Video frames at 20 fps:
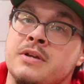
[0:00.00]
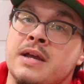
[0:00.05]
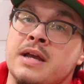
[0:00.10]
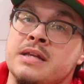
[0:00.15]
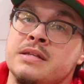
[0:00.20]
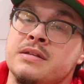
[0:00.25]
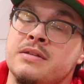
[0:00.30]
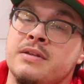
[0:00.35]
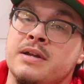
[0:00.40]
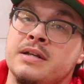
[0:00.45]
you
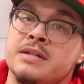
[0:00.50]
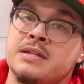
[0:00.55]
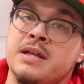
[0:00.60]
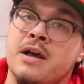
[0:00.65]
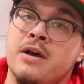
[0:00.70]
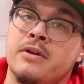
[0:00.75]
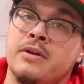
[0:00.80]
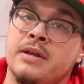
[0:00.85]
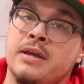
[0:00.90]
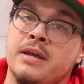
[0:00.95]
guys in the next
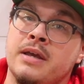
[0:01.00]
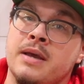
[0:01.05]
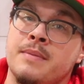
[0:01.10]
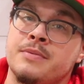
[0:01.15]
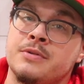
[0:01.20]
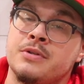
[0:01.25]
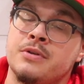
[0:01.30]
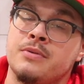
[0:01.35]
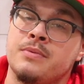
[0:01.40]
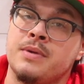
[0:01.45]
holiday
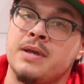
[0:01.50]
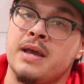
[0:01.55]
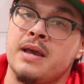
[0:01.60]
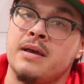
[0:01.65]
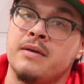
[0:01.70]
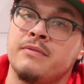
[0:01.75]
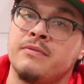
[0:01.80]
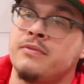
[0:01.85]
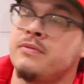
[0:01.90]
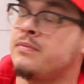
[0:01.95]
episode we
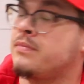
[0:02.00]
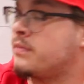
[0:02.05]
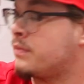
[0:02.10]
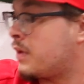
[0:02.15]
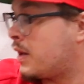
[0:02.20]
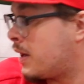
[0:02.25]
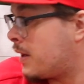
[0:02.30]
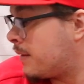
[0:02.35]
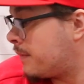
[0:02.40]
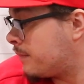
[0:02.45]
have,
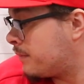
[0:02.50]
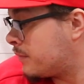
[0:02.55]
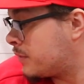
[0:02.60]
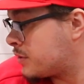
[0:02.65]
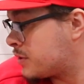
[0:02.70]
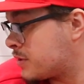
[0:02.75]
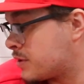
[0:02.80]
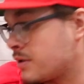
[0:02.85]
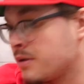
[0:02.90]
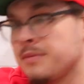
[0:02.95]
um,
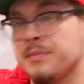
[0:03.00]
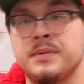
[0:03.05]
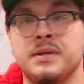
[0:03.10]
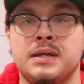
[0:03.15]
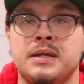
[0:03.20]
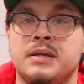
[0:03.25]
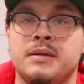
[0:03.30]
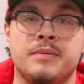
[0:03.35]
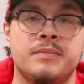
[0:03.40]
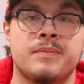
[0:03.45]
which is going to
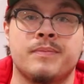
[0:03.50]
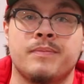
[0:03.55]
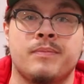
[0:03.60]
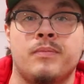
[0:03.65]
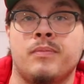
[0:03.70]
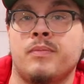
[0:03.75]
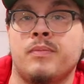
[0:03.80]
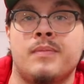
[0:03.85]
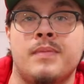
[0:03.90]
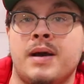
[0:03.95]
be
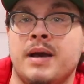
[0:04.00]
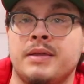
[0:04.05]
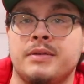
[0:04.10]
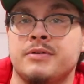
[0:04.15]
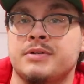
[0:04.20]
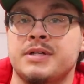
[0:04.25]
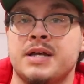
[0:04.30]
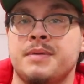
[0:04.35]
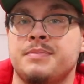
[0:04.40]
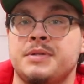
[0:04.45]

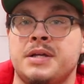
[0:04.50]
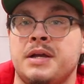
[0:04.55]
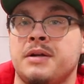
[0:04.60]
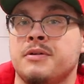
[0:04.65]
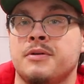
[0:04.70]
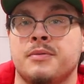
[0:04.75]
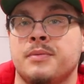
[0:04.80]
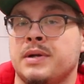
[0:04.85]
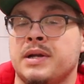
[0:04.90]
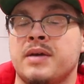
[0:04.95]
either top 10
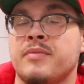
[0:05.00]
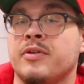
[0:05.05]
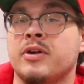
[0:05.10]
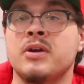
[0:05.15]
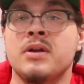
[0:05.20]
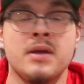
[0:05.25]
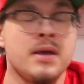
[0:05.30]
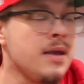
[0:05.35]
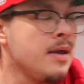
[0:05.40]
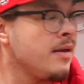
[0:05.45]
or
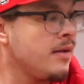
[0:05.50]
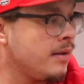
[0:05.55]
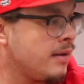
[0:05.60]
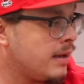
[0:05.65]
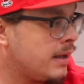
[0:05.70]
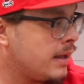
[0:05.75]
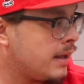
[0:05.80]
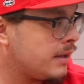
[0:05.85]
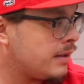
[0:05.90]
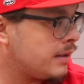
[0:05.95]
whatever.
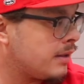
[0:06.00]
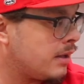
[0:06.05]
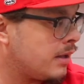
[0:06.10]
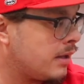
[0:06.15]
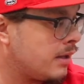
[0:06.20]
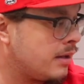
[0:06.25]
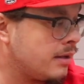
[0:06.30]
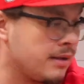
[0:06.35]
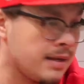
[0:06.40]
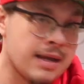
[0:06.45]
And
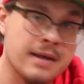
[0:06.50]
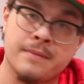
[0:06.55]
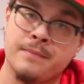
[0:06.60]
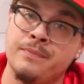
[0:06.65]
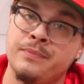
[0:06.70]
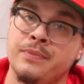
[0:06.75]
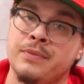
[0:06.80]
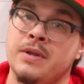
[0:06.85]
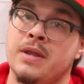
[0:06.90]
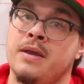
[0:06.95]
uh, yeah,
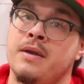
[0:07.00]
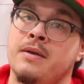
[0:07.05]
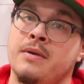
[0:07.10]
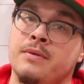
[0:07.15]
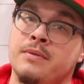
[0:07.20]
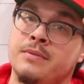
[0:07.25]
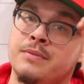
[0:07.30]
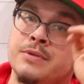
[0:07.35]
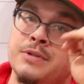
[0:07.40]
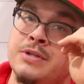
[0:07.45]

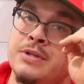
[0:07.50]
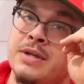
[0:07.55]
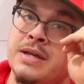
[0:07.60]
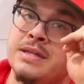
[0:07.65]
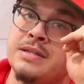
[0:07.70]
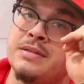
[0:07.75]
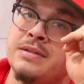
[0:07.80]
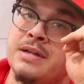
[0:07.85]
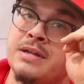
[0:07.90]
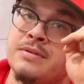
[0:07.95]
we'll see you
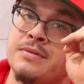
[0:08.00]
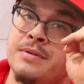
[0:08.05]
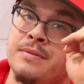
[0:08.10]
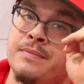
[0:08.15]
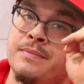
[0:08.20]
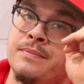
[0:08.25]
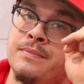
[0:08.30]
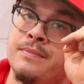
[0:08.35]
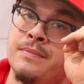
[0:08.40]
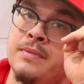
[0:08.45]
guys in the next one.
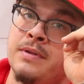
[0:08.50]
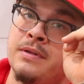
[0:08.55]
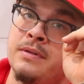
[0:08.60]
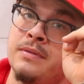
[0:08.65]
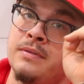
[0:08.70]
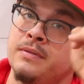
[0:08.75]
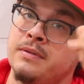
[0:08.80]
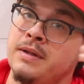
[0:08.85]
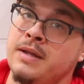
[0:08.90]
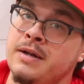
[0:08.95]

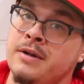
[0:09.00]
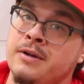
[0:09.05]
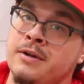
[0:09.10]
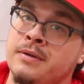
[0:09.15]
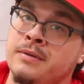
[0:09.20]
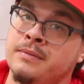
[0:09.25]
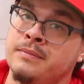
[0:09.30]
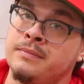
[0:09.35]
Later.